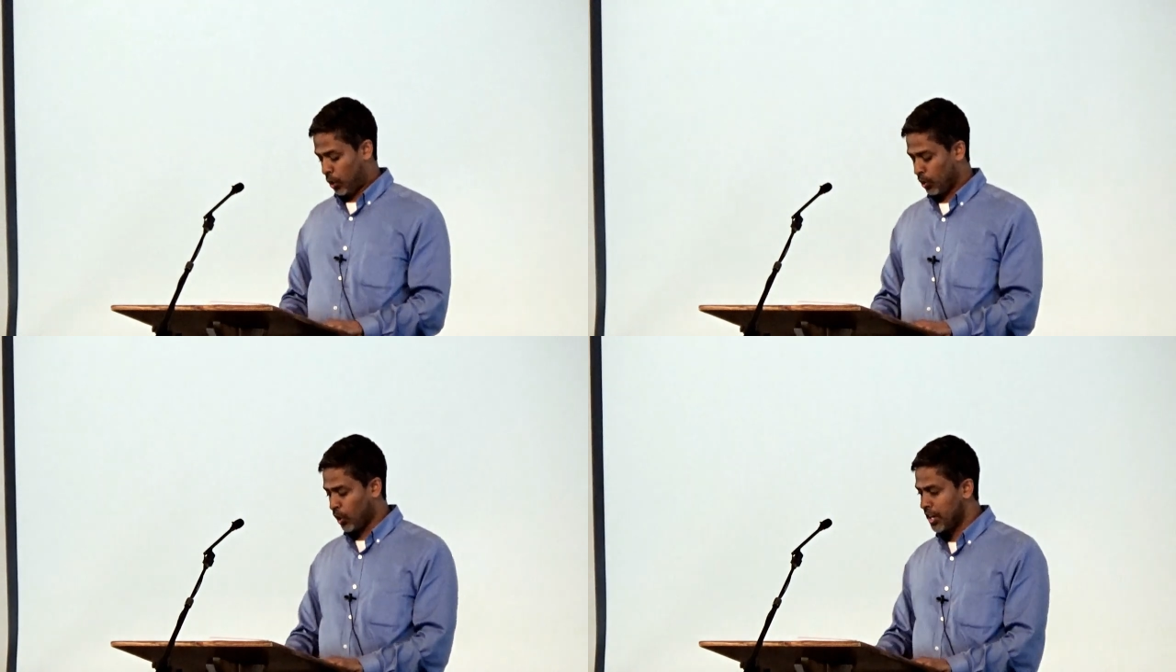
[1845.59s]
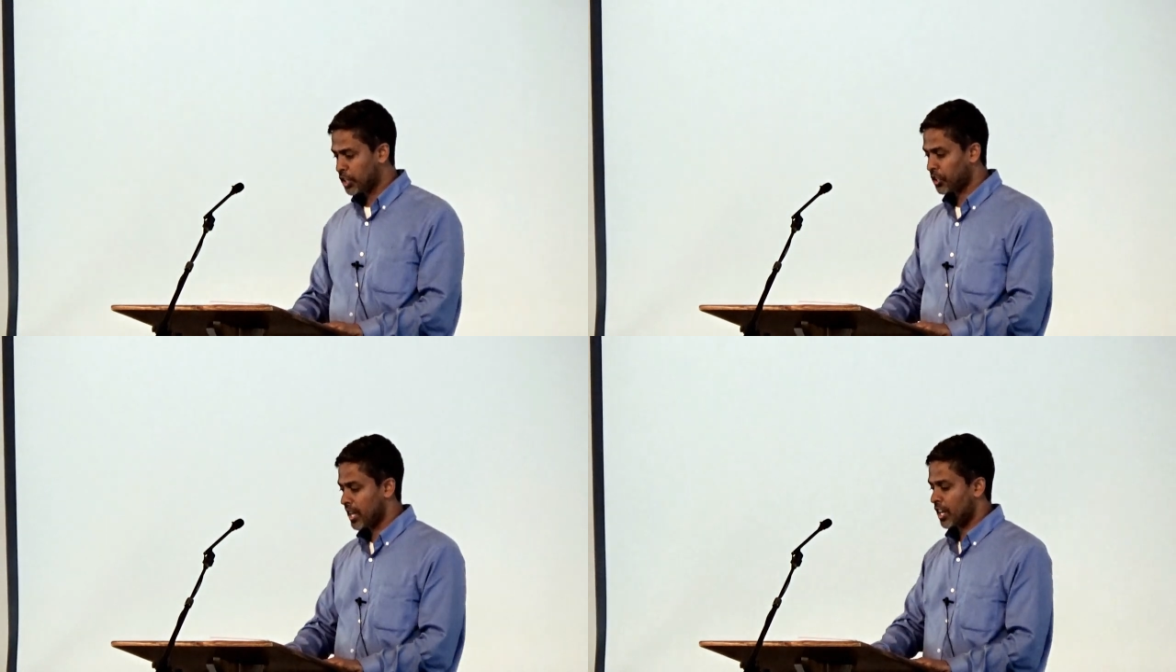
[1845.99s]
We're going
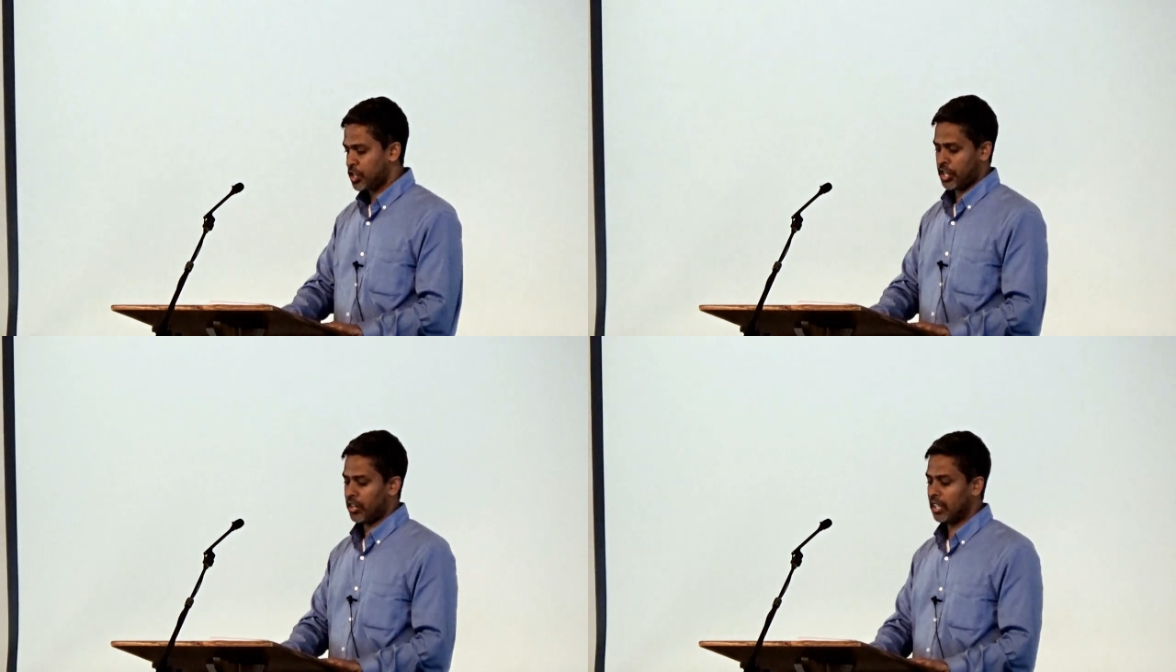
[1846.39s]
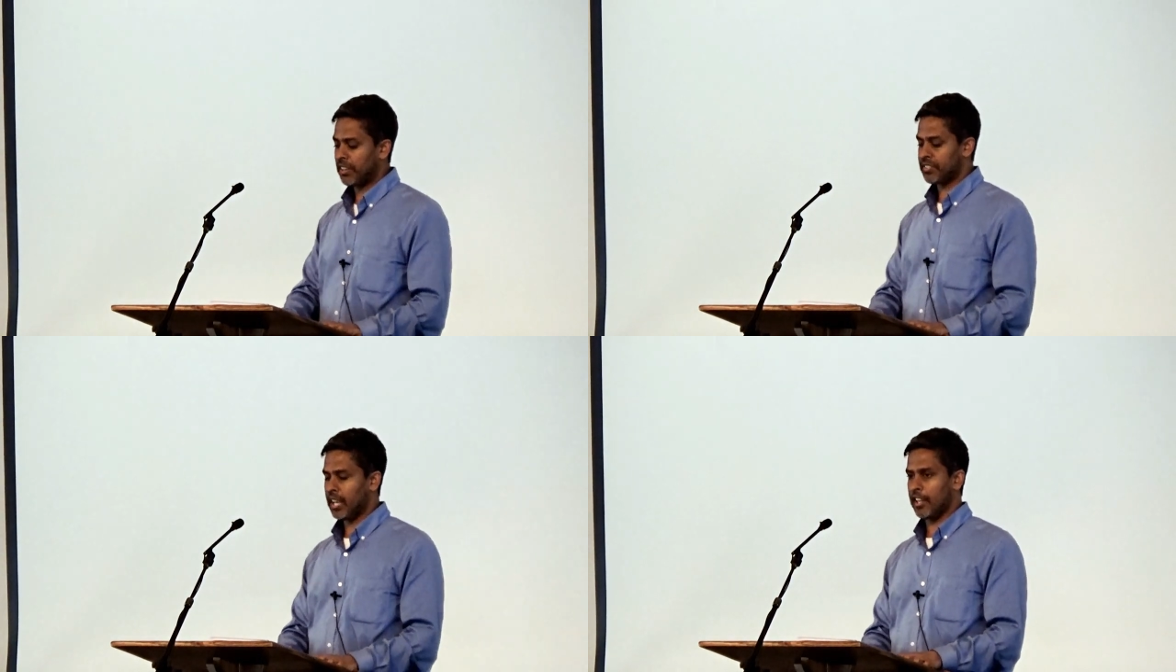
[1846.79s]
to try to share
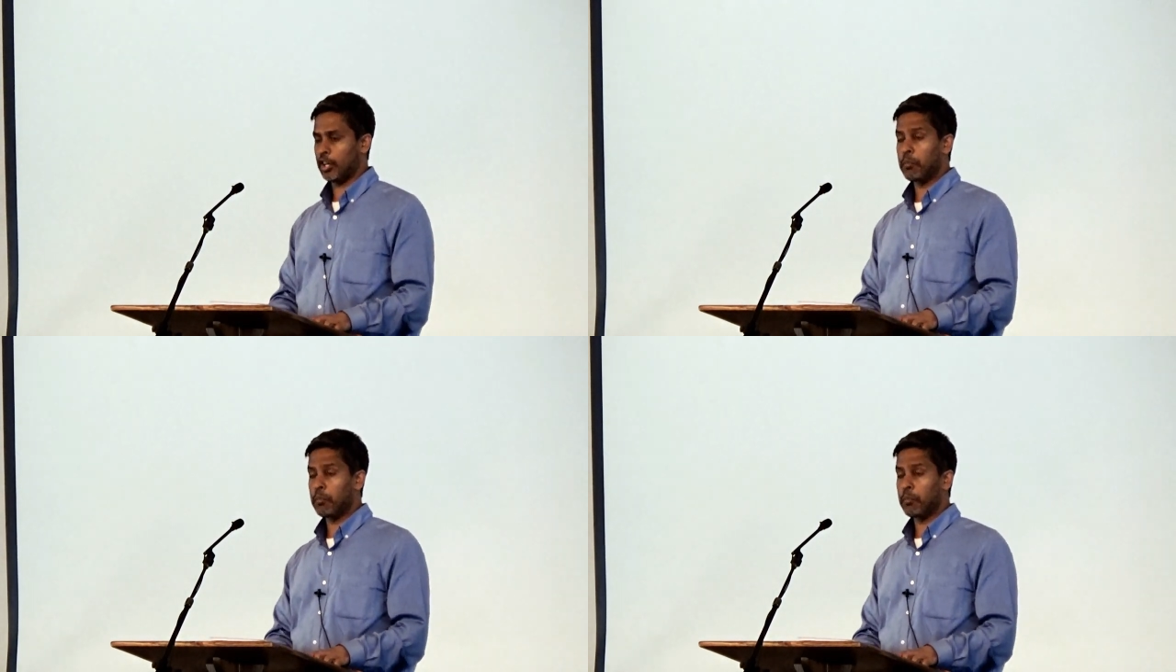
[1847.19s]
life together.